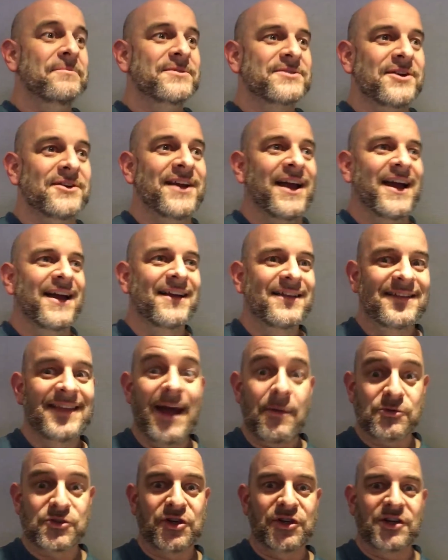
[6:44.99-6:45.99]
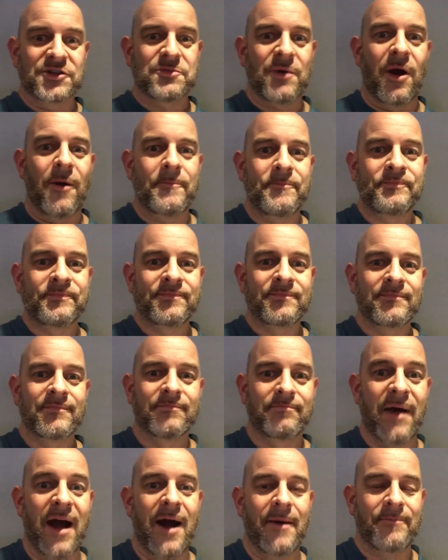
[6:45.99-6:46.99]
So yeah, that was good as well.
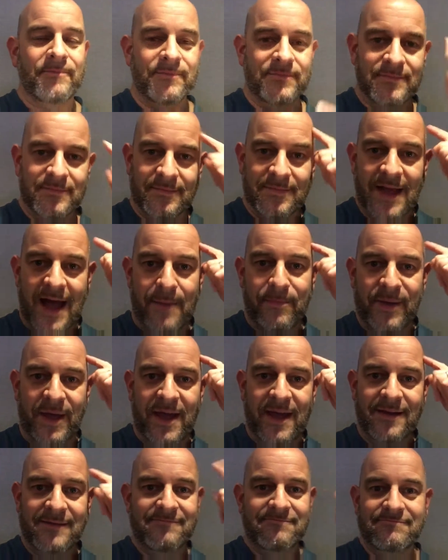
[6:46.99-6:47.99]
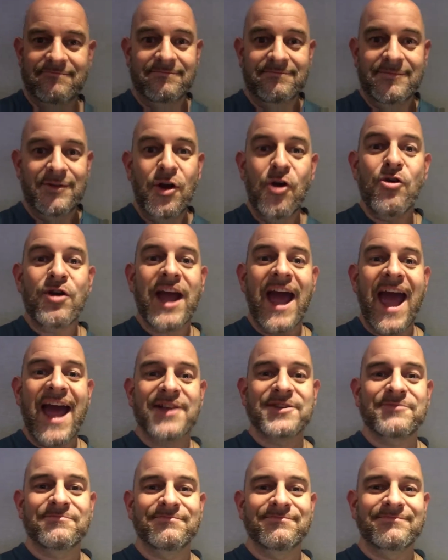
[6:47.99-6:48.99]
But up here, who
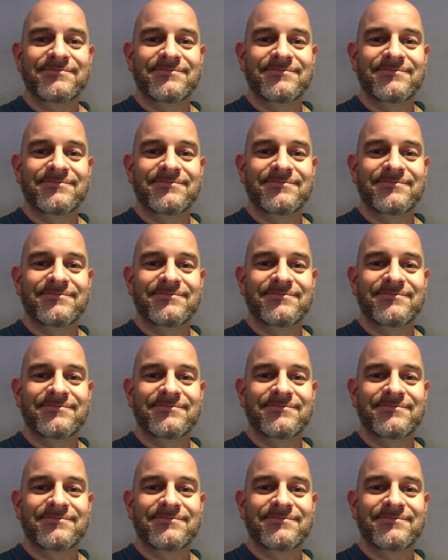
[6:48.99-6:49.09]
cares?